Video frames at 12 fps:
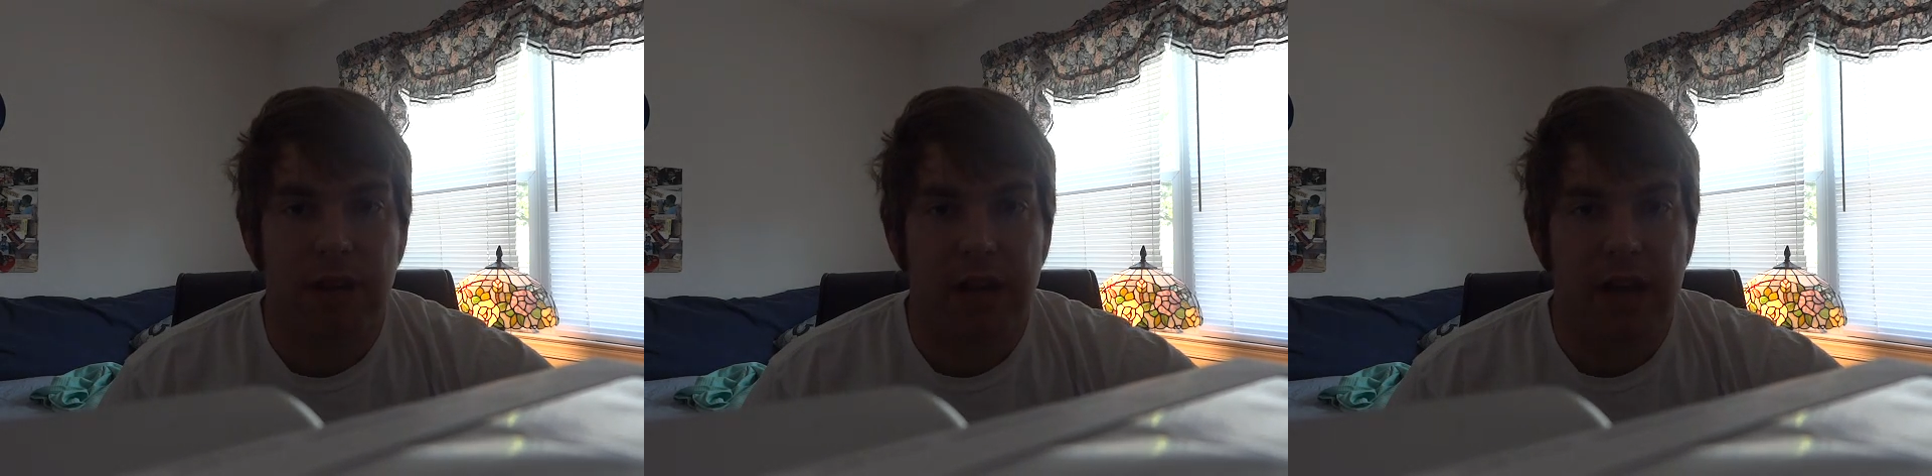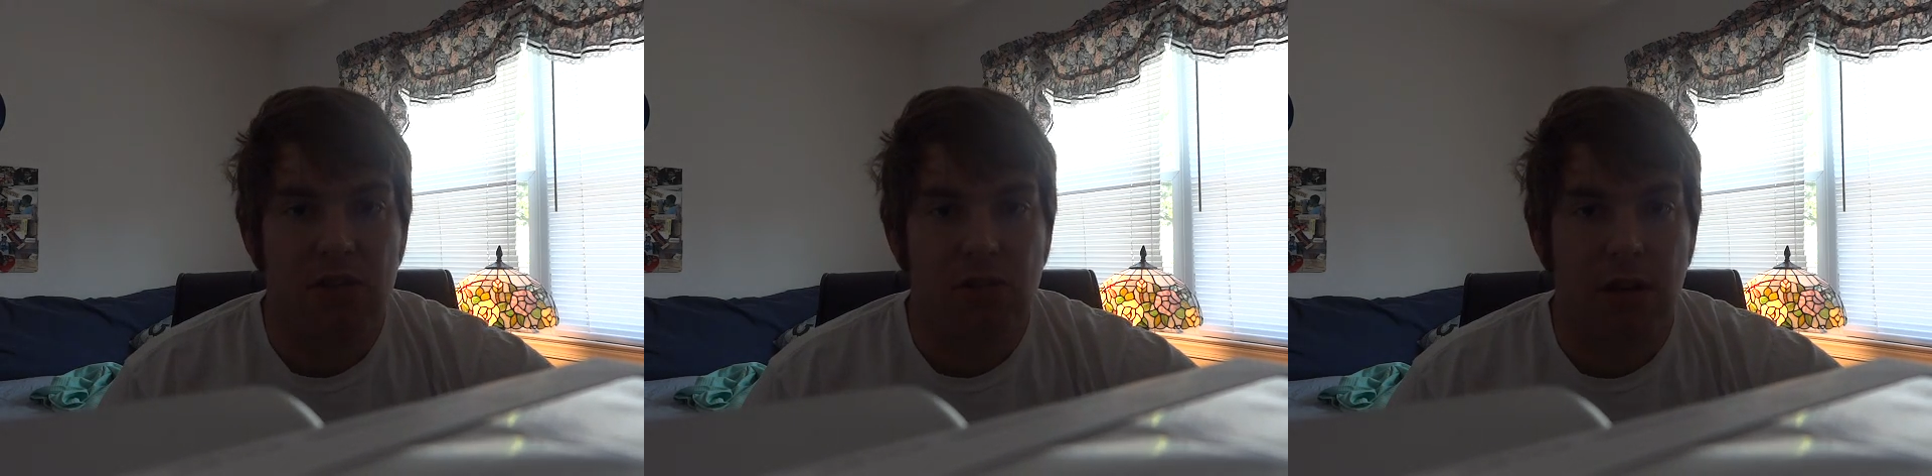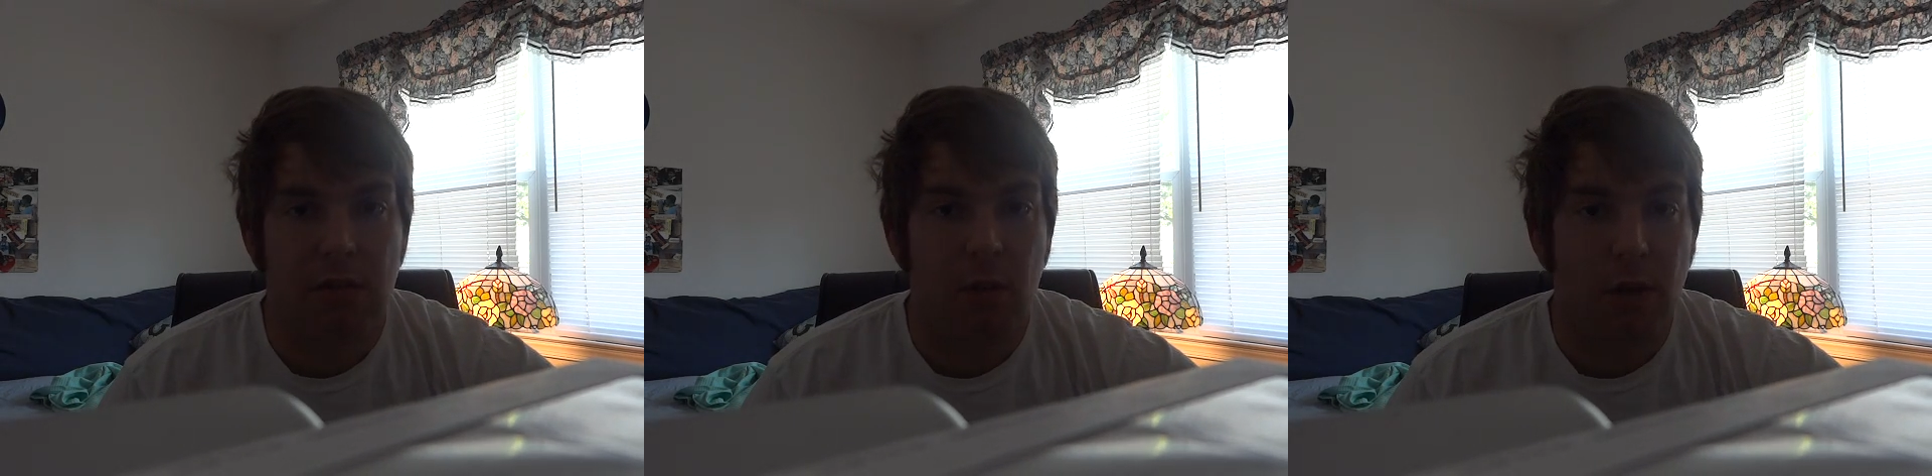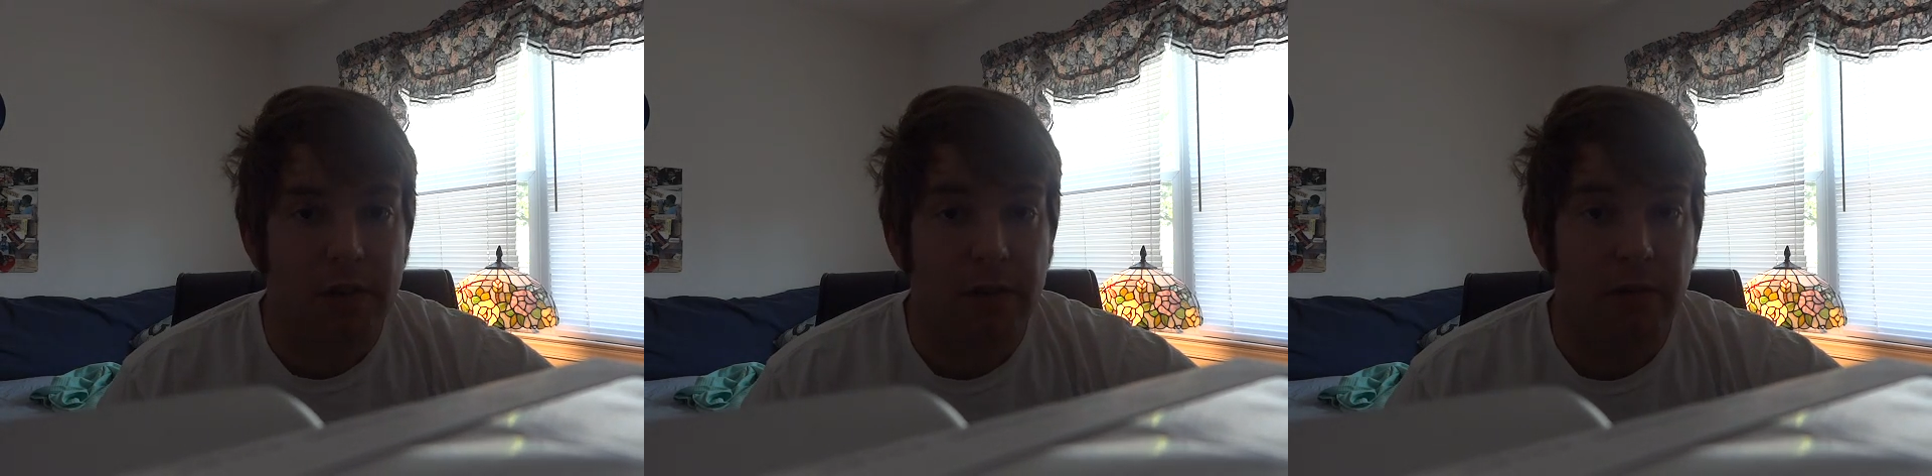in case y'all were
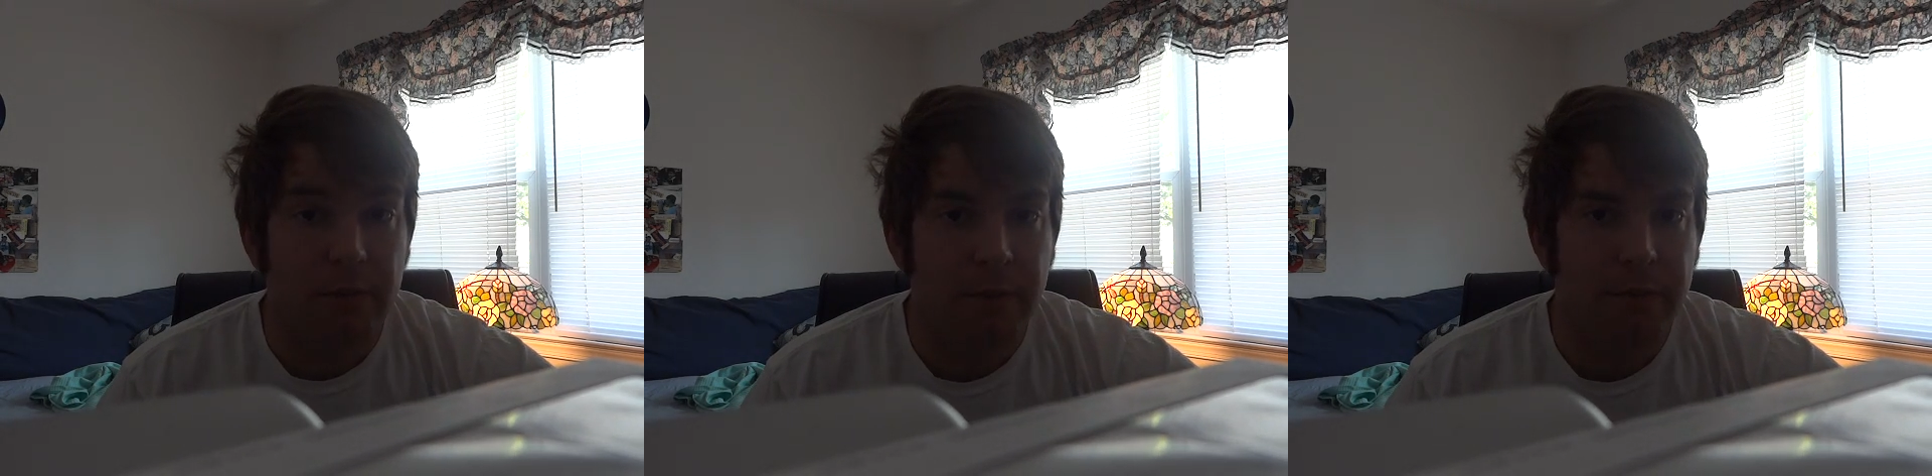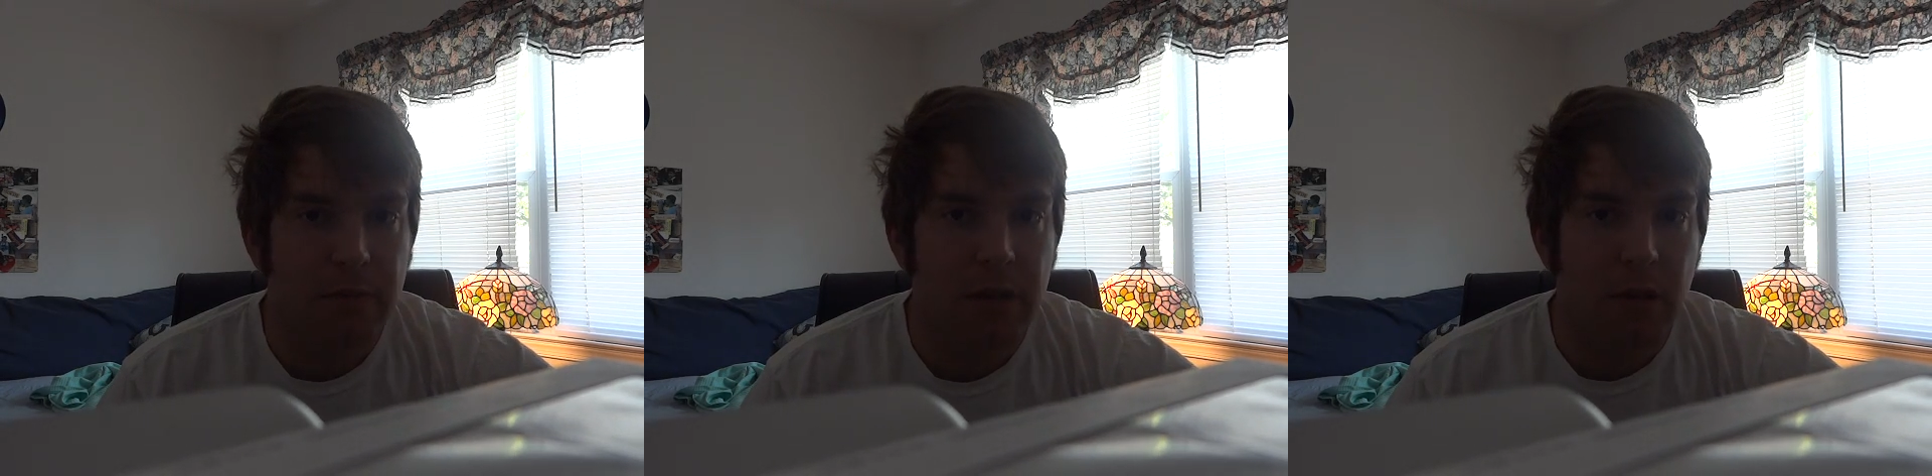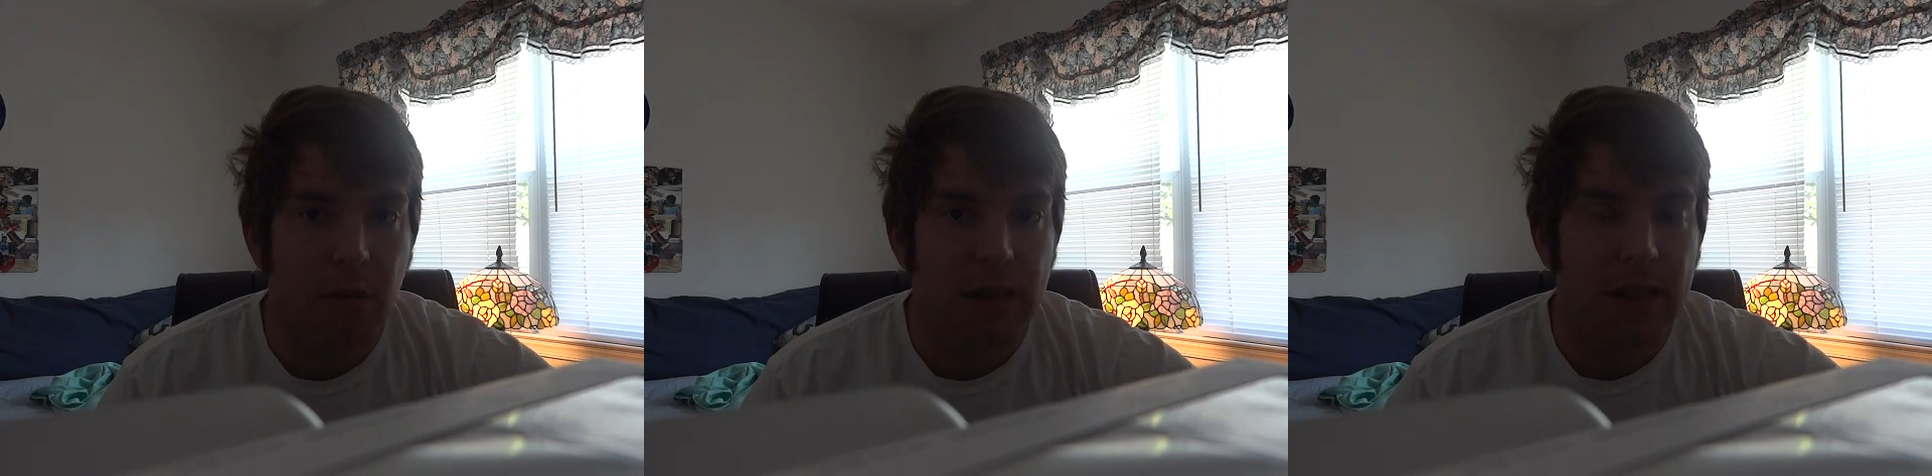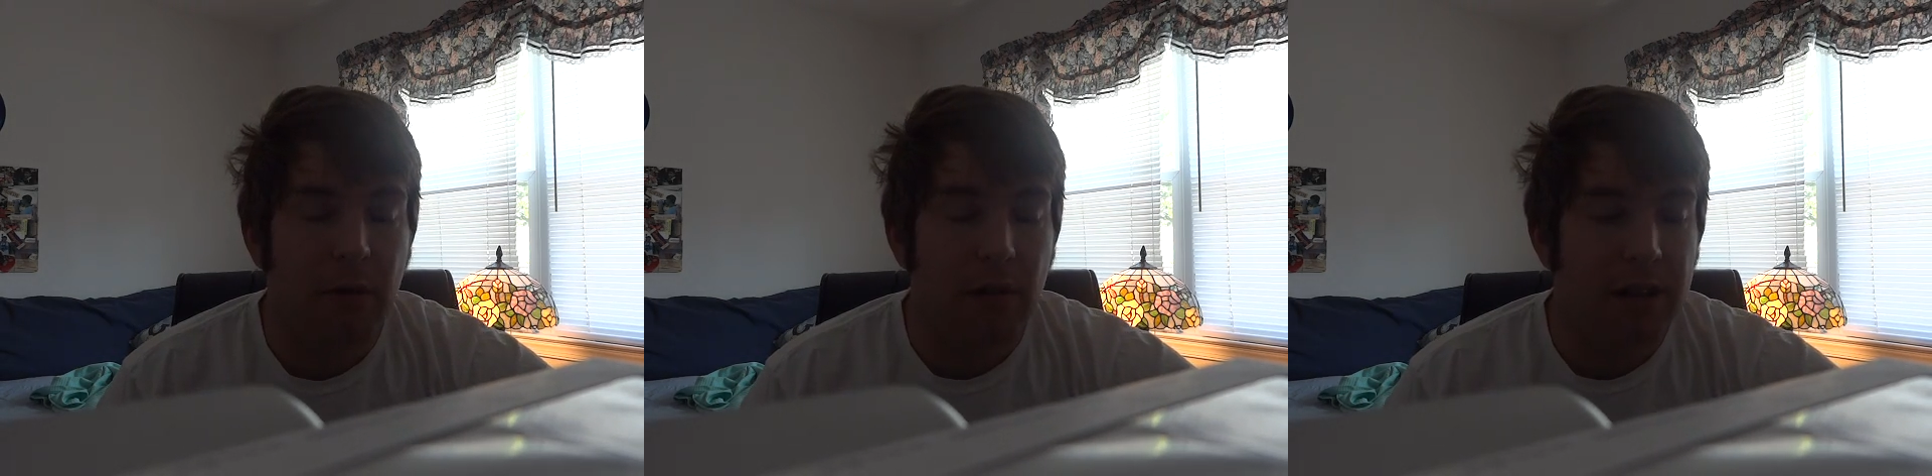wondering, you know what
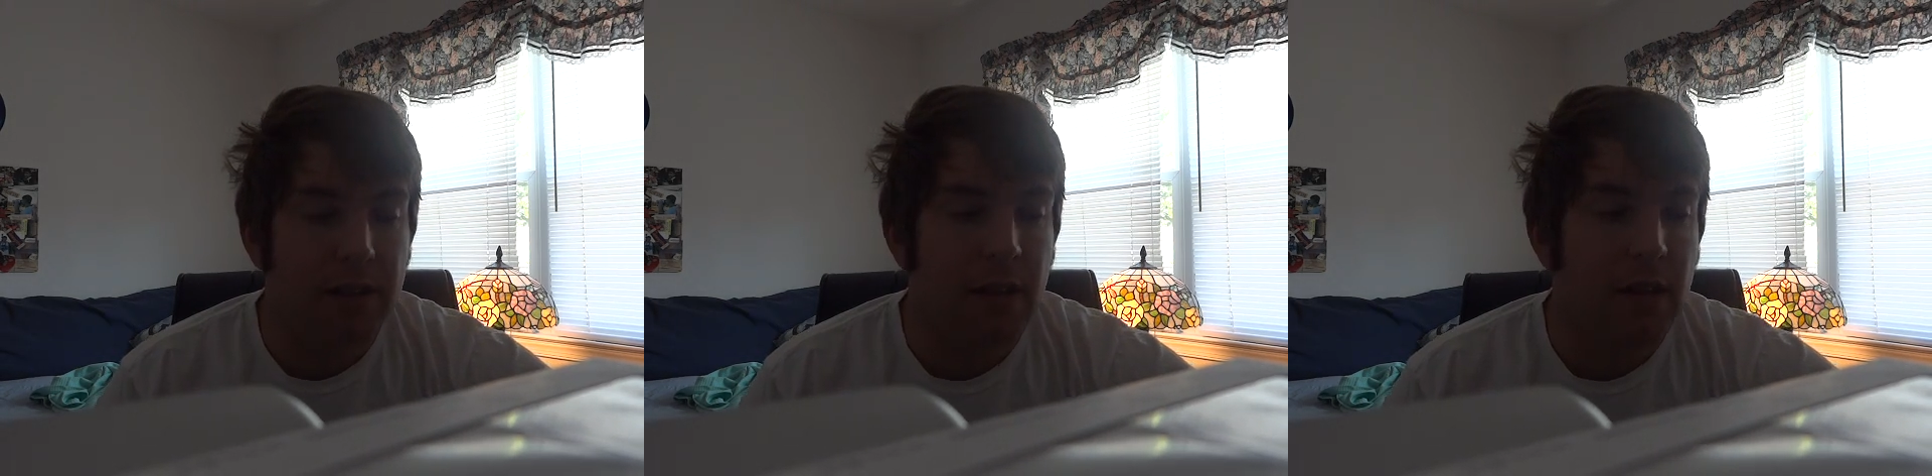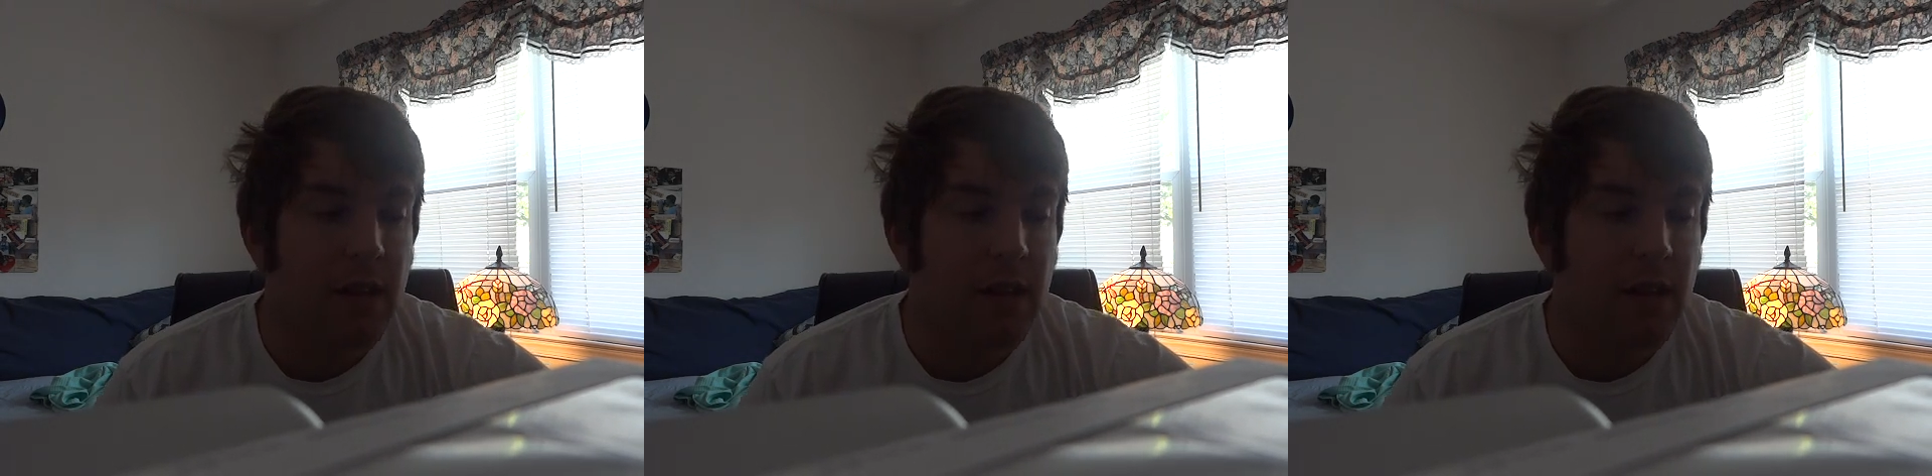that was.